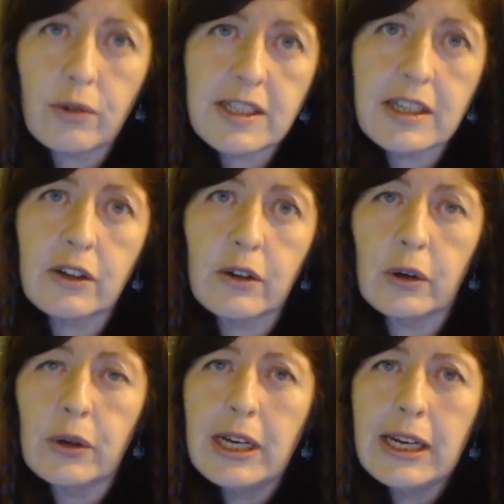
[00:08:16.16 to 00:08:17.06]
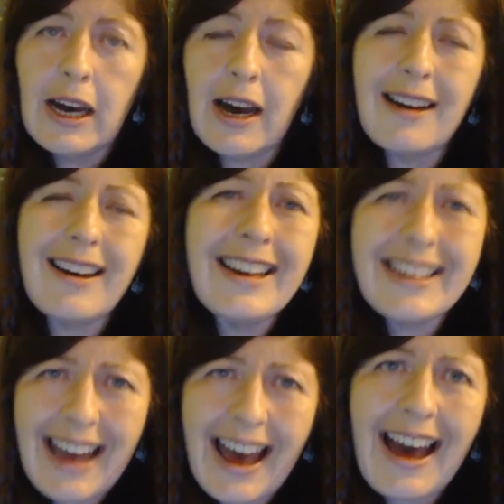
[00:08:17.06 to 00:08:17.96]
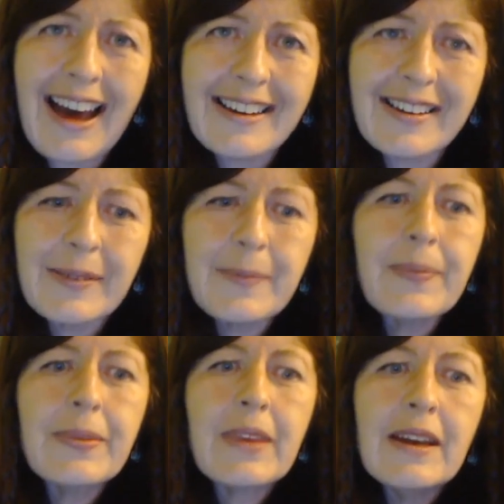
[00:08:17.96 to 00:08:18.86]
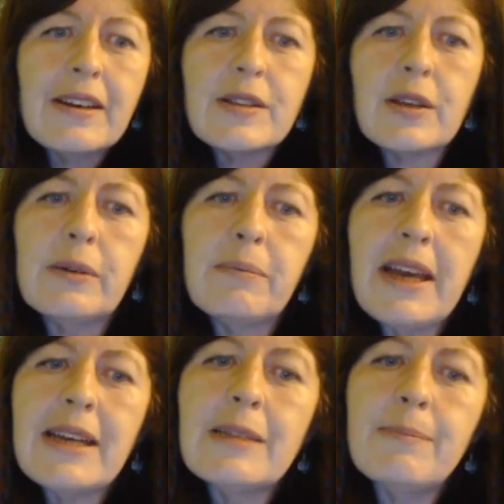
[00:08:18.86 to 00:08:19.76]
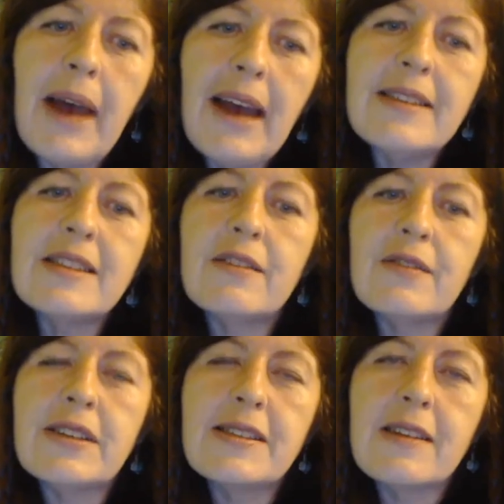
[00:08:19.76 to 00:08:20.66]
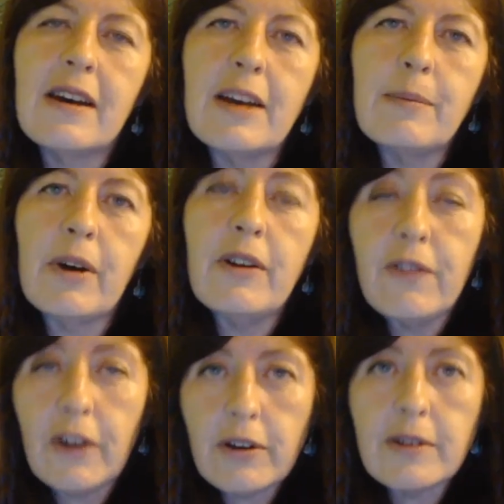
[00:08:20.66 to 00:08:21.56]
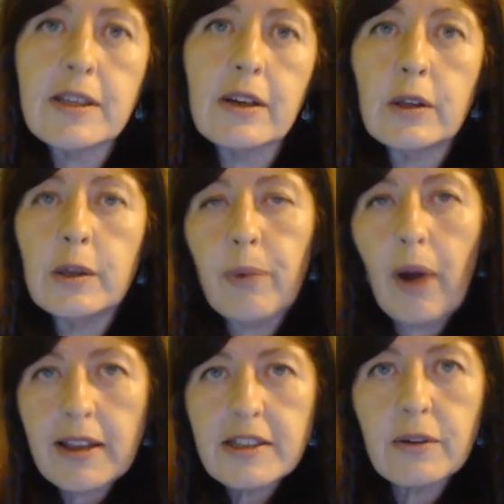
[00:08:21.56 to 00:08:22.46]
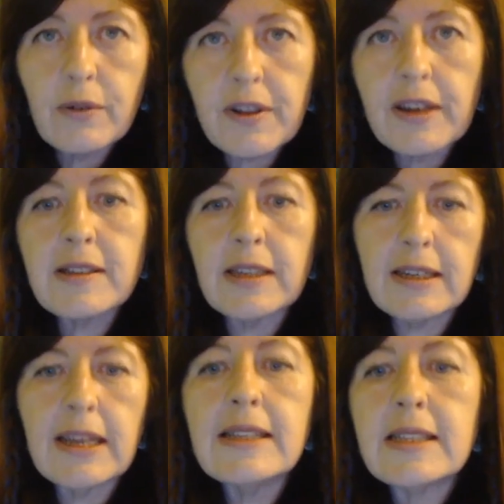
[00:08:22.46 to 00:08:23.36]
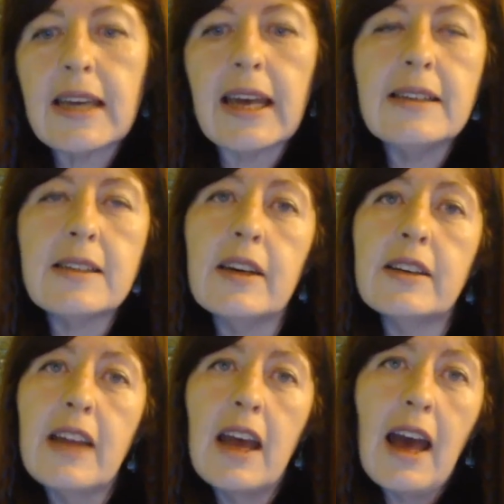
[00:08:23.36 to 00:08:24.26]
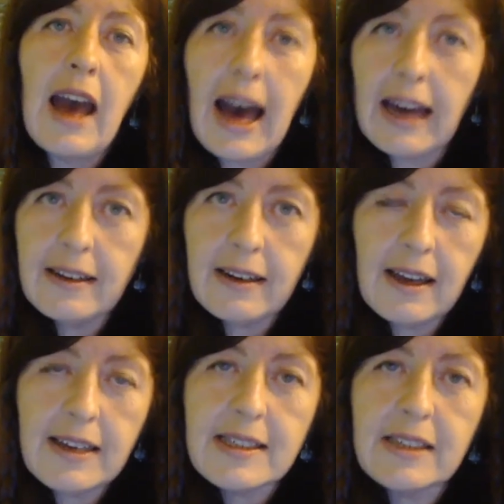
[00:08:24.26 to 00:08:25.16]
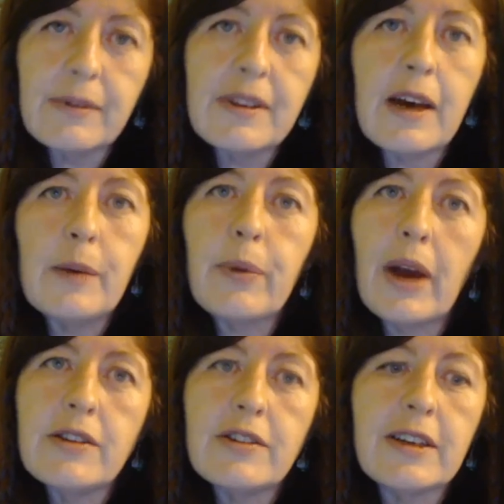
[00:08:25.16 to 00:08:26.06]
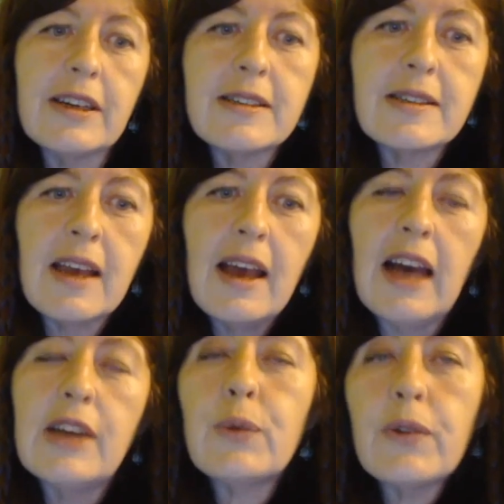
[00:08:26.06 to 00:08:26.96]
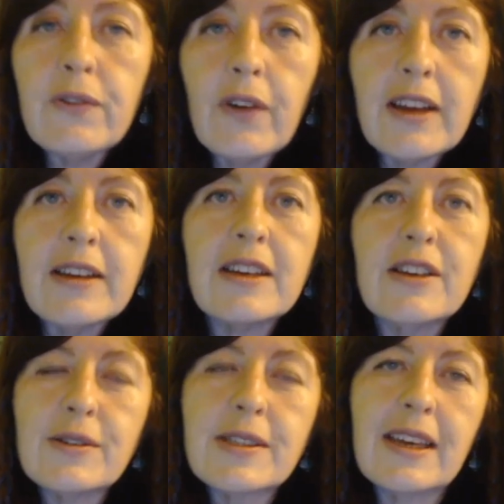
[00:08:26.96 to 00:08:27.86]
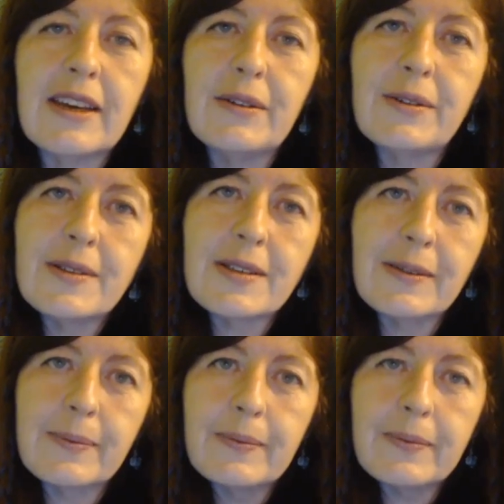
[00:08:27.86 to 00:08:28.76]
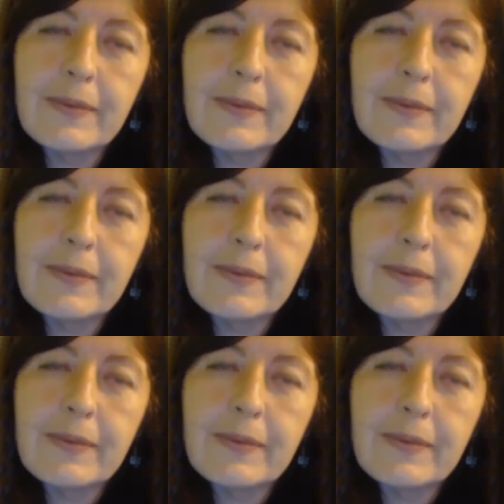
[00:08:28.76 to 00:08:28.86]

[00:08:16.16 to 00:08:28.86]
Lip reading: critical, a nag. So make the best of this time by focusing on the practical things that need to get done, analysing without prejudice, and refining your skills.